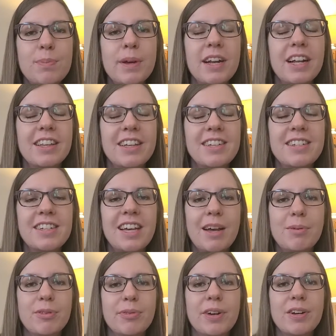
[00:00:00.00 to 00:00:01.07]
but at least in
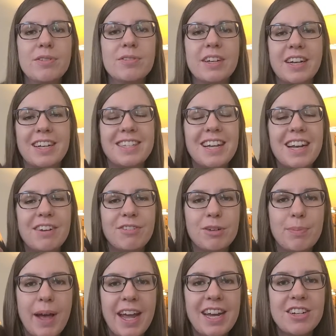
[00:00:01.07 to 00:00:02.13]
Game of Thrones, like I said, every
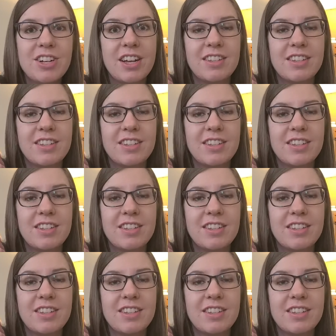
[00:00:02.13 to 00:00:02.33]
page